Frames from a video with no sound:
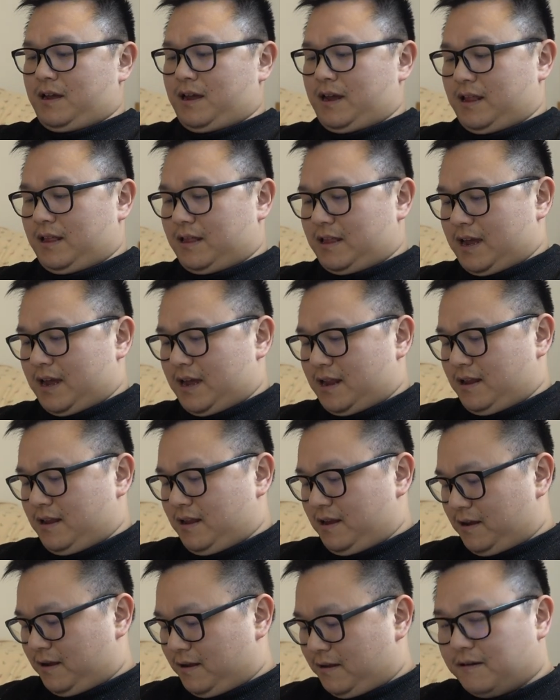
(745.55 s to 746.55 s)
and then
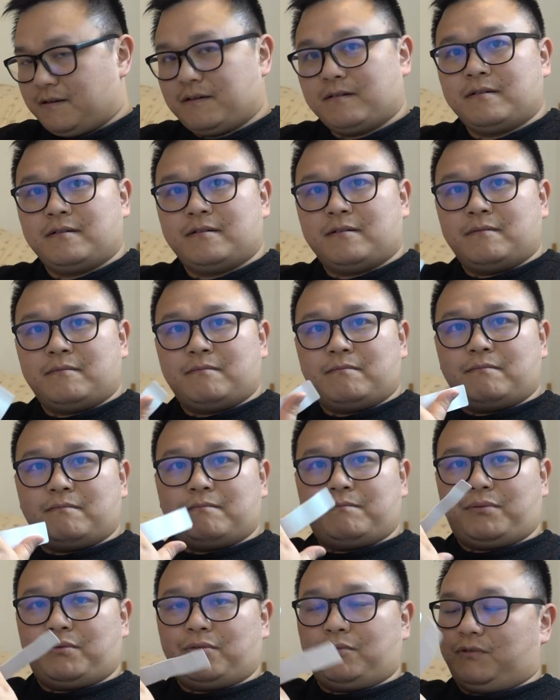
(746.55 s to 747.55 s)

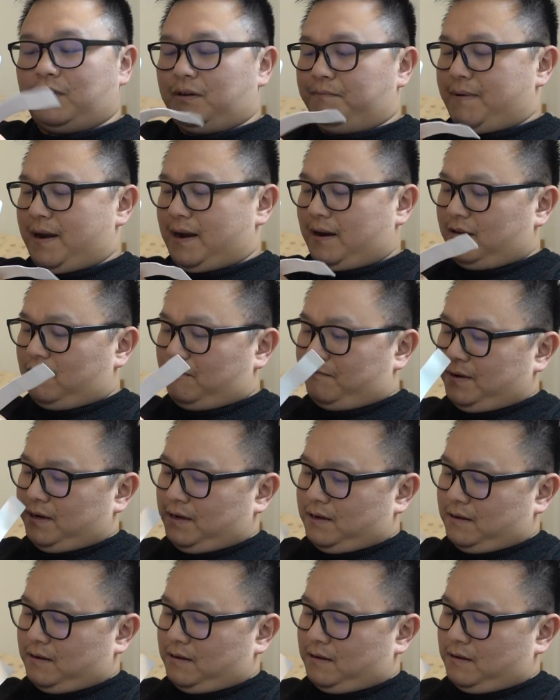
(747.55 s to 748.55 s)
pull it back a little bit